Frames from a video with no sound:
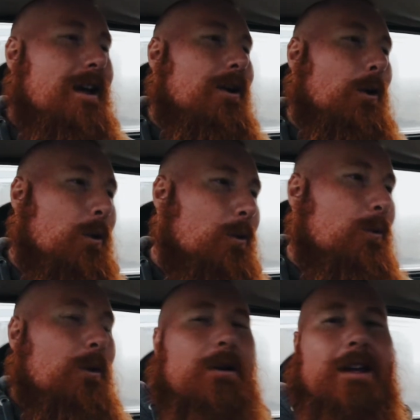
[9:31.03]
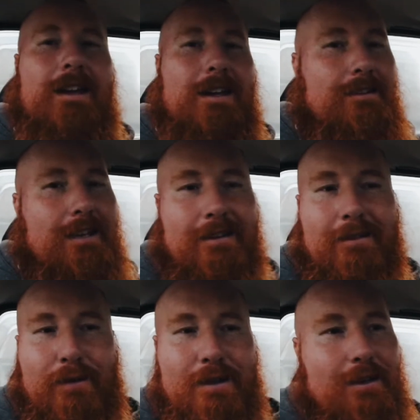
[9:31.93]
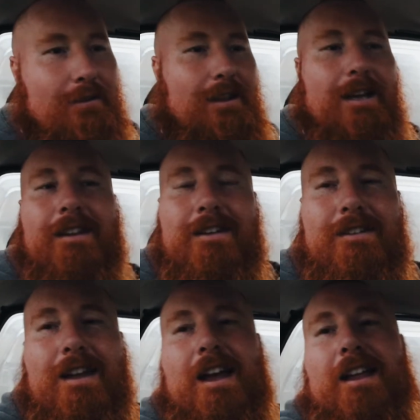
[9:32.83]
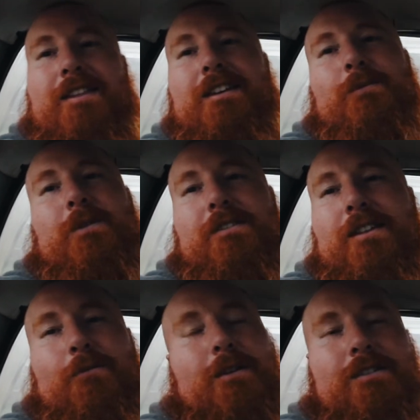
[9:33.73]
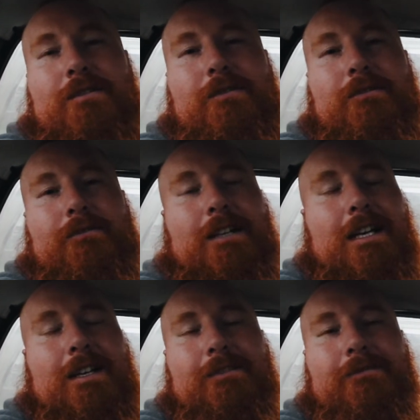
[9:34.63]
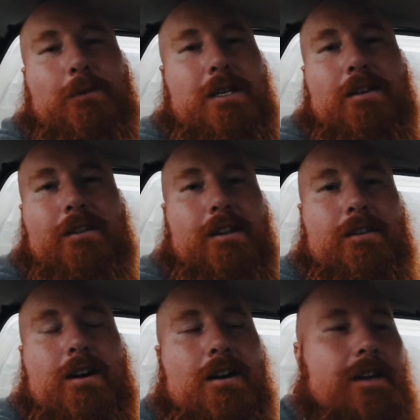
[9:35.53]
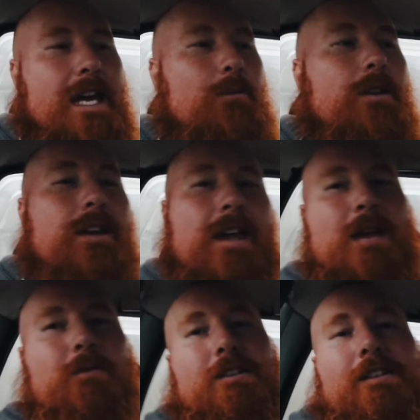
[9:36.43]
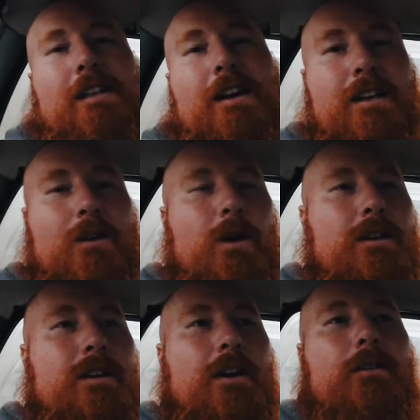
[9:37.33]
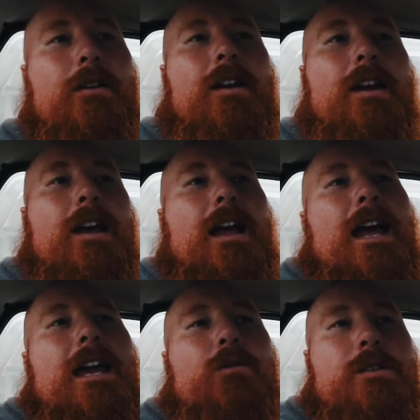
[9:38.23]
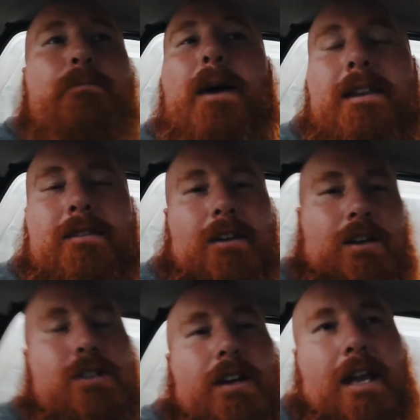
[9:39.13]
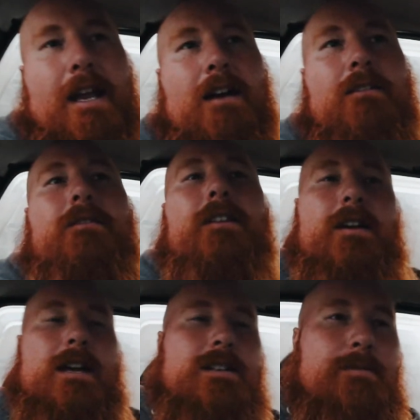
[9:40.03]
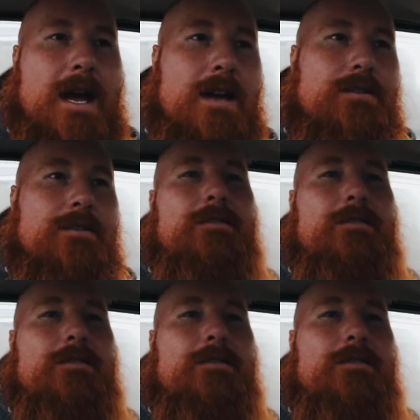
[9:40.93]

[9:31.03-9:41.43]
all in the video. Like, this wasn't the original window that the car came with. It came with a sliding window. It was bent, I took it out, it smashed.